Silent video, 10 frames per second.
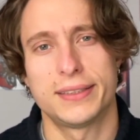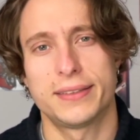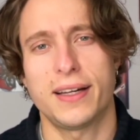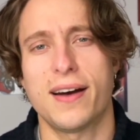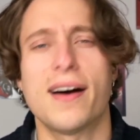
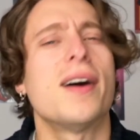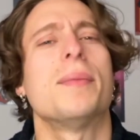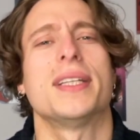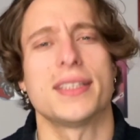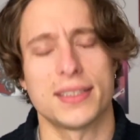The
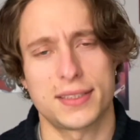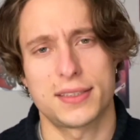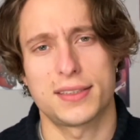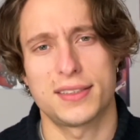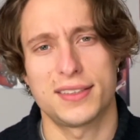
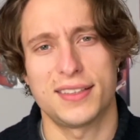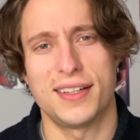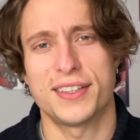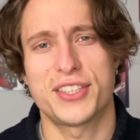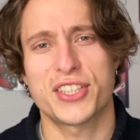harmonies
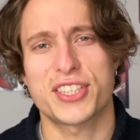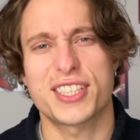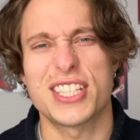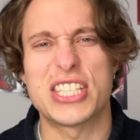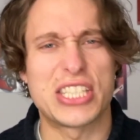are just
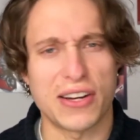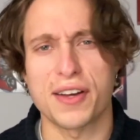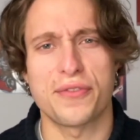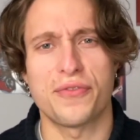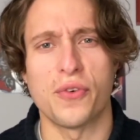to
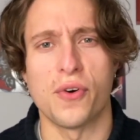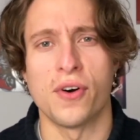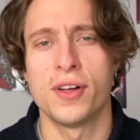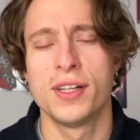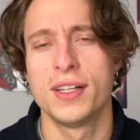die
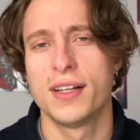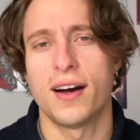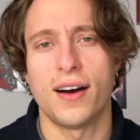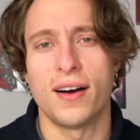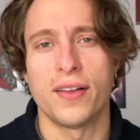for,
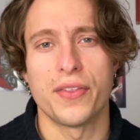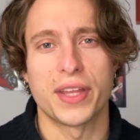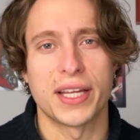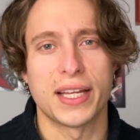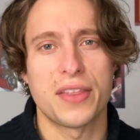aren't
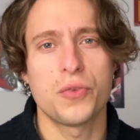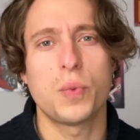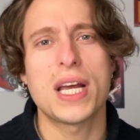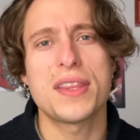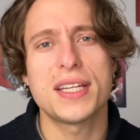they? And the
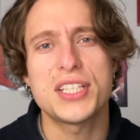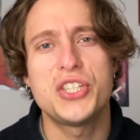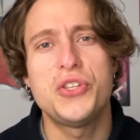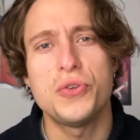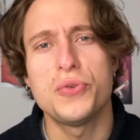way that it's
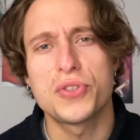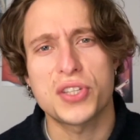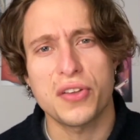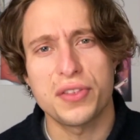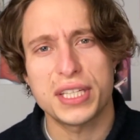used
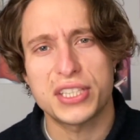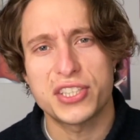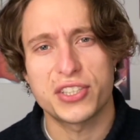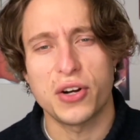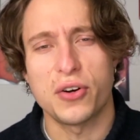on this
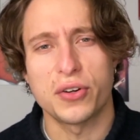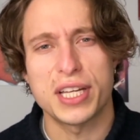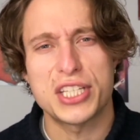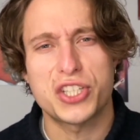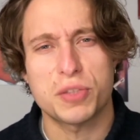song
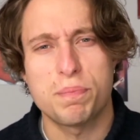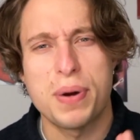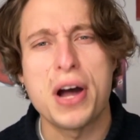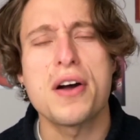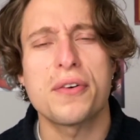is just
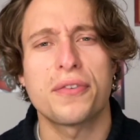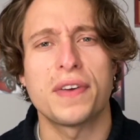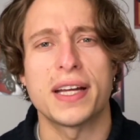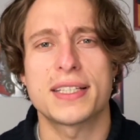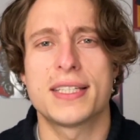
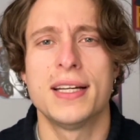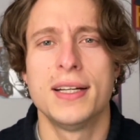perfect.